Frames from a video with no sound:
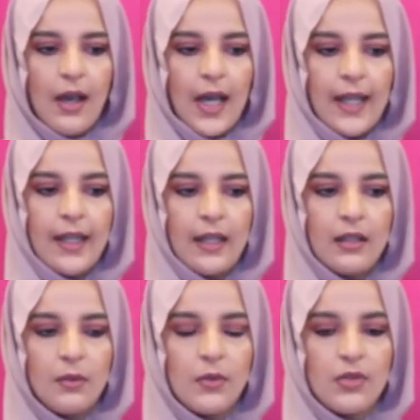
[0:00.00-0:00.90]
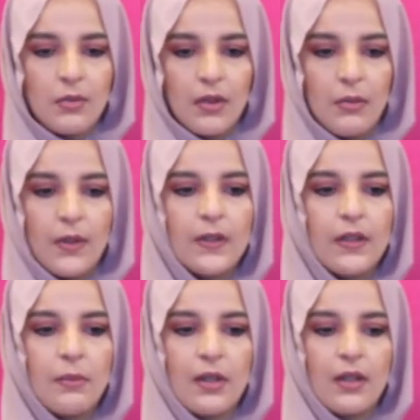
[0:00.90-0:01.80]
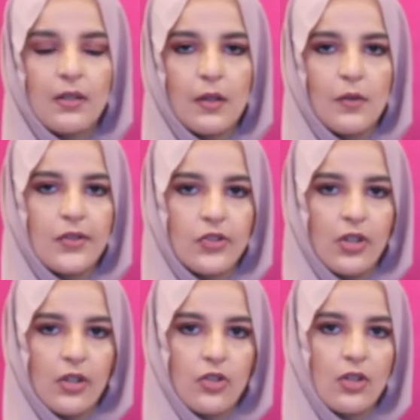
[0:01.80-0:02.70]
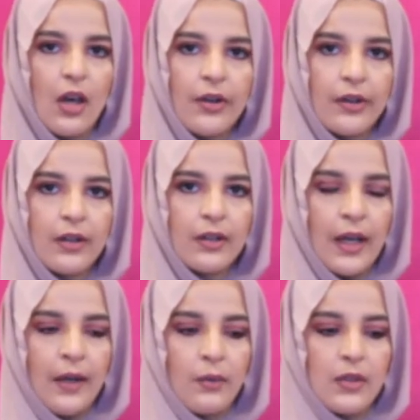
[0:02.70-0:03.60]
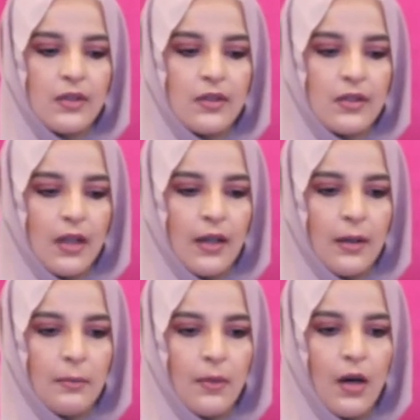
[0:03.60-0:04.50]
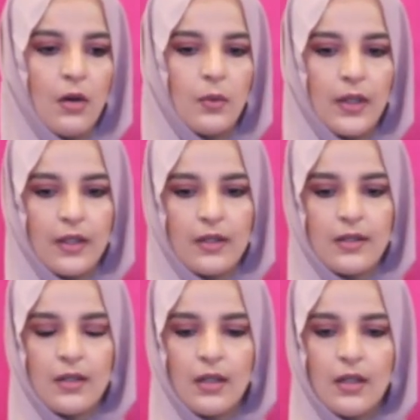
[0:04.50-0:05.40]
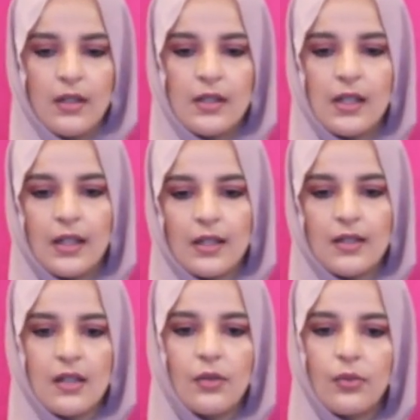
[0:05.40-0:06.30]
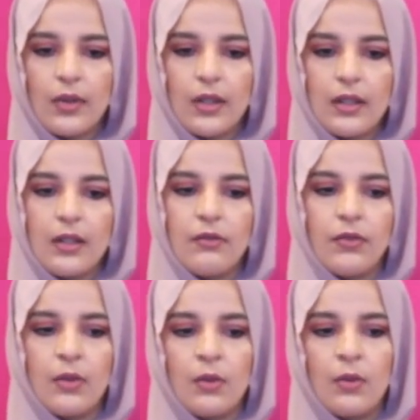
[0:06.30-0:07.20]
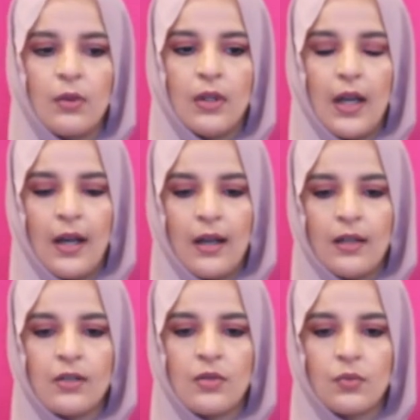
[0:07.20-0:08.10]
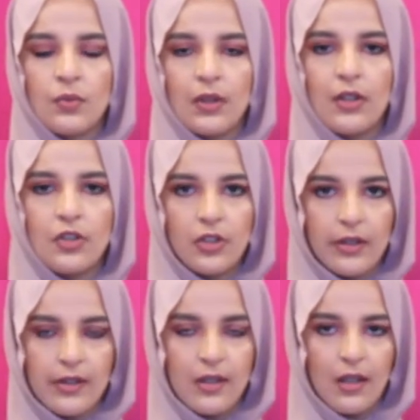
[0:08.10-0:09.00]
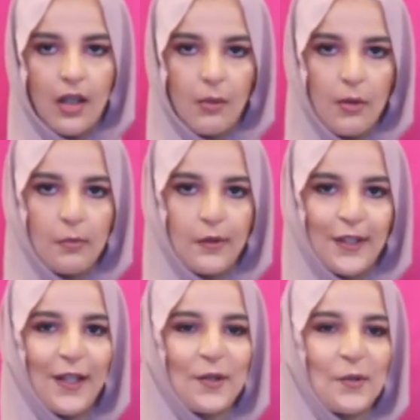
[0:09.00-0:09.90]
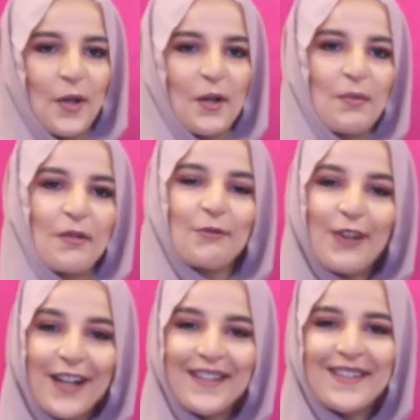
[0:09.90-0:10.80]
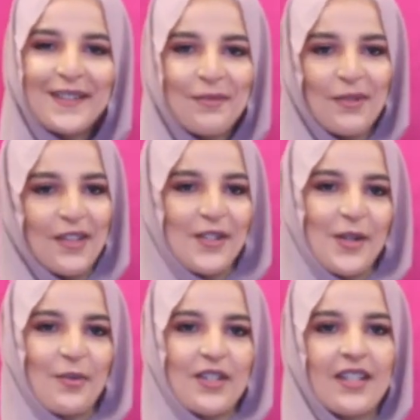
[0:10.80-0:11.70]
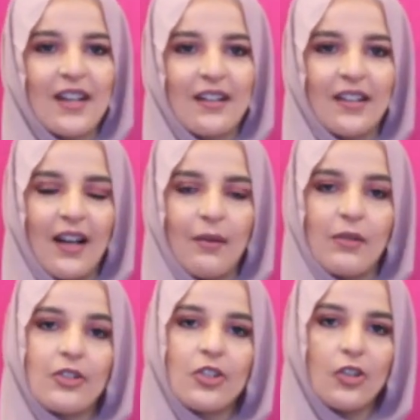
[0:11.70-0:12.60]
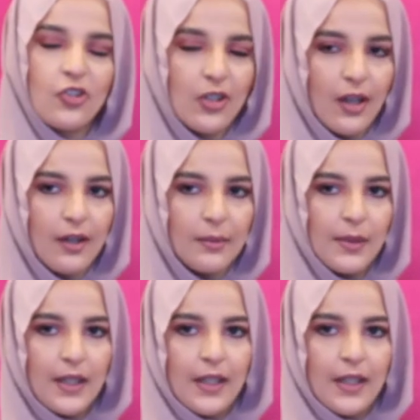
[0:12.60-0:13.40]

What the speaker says: And then in the Muslim community, because I was a sheikh's daughter, I was always seen as different, viewed as religious. A lot of people didn't want to be friends because they were scared that I would judge them.